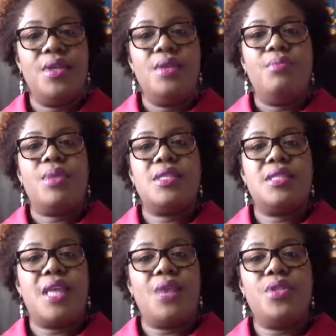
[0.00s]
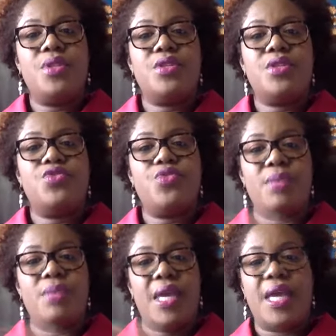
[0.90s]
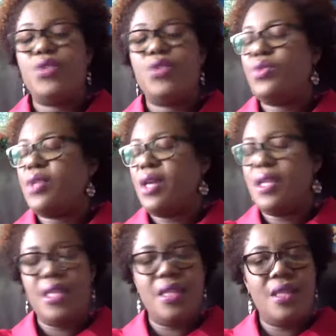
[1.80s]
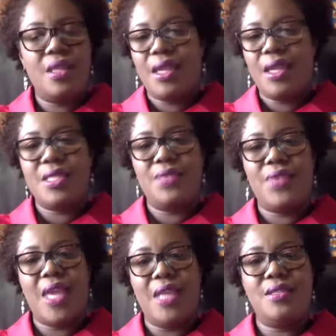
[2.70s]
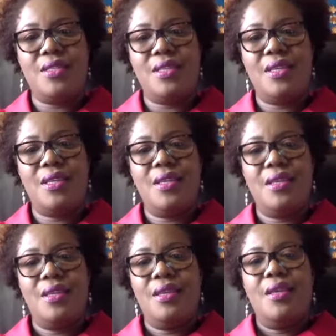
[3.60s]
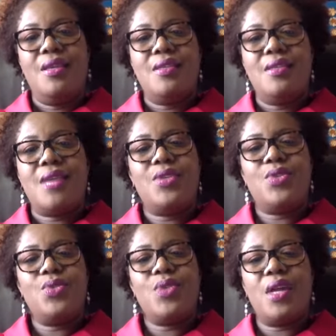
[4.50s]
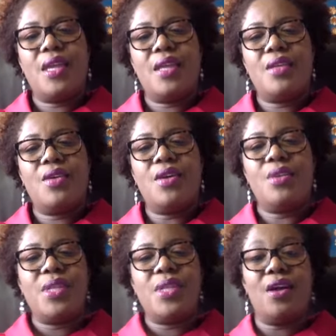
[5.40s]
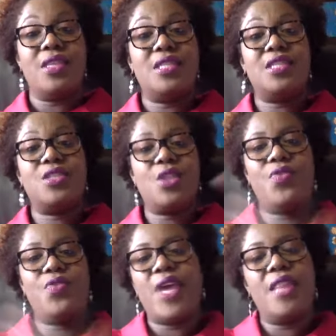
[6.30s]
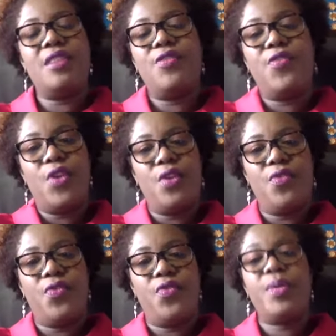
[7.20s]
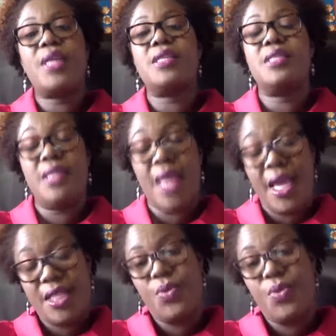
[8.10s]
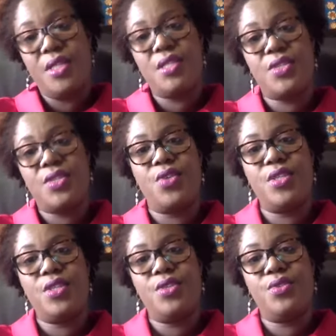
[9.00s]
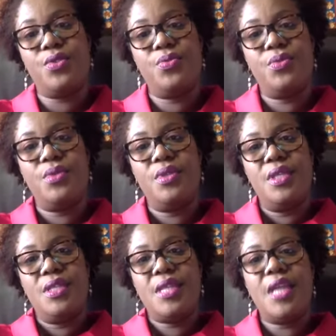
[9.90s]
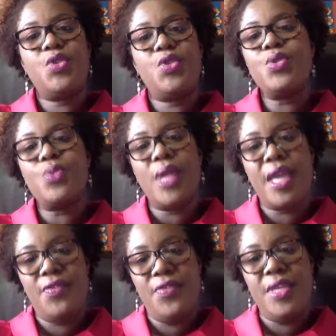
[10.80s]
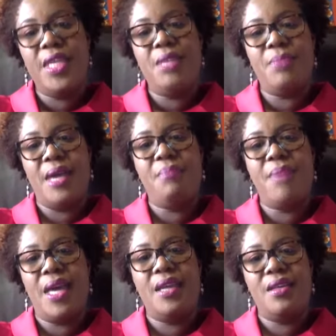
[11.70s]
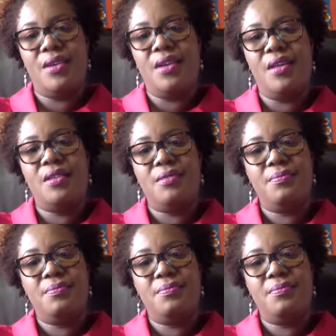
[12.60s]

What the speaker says: because that will just drain I do not need the negative energy. So I do not get caught up in all this stuff and the fluff because that will discourage you. So I choose what I feed my mind on.